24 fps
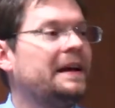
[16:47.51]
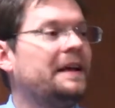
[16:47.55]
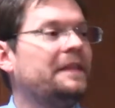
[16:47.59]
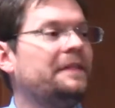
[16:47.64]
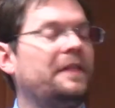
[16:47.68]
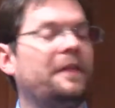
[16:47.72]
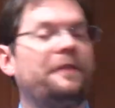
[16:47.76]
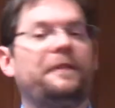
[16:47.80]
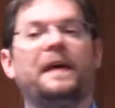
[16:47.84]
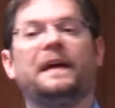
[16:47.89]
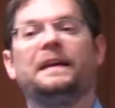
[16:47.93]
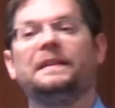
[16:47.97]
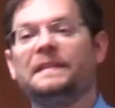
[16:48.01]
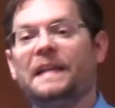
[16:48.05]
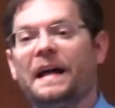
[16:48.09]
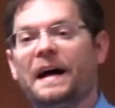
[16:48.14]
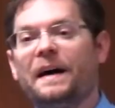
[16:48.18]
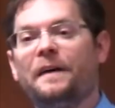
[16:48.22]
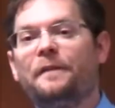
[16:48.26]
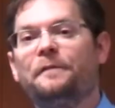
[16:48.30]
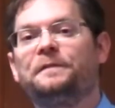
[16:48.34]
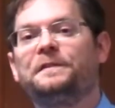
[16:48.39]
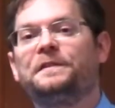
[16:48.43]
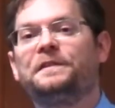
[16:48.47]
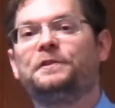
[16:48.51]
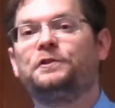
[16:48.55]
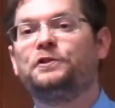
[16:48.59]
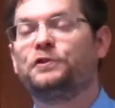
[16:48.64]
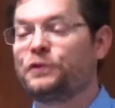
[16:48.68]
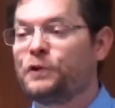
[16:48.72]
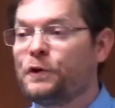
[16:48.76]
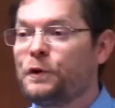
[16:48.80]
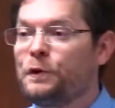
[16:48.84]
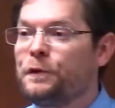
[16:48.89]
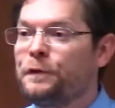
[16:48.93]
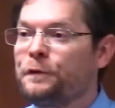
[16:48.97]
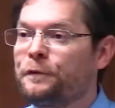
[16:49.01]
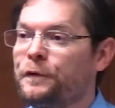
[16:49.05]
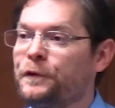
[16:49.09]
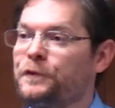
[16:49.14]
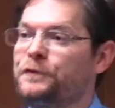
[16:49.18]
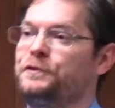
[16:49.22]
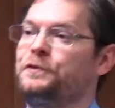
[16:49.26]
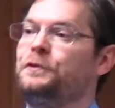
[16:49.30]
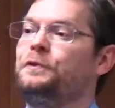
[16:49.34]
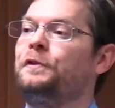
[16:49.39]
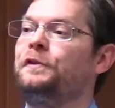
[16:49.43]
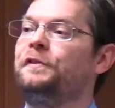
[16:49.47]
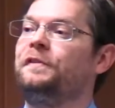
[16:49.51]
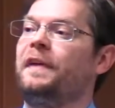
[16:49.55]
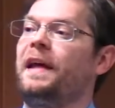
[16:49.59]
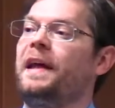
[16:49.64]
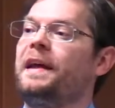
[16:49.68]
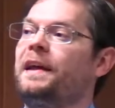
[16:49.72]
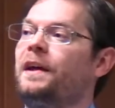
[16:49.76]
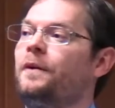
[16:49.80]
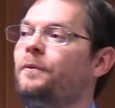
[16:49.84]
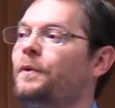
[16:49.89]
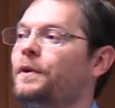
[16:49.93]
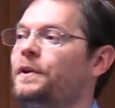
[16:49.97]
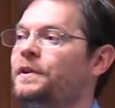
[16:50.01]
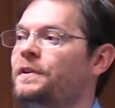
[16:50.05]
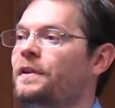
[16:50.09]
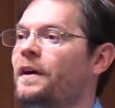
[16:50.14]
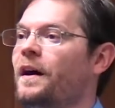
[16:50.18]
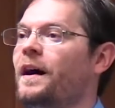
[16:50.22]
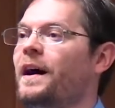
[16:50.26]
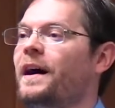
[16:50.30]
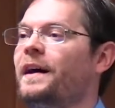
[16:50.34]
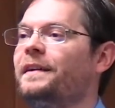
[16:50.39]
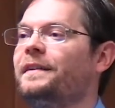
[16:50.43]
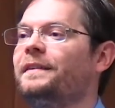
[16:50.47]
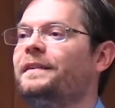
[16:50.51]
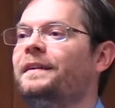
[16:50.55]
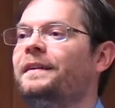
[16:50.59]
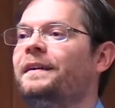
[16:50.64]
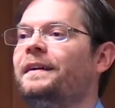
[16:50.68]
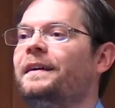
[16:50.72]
that they loved truth for truth's sake and would not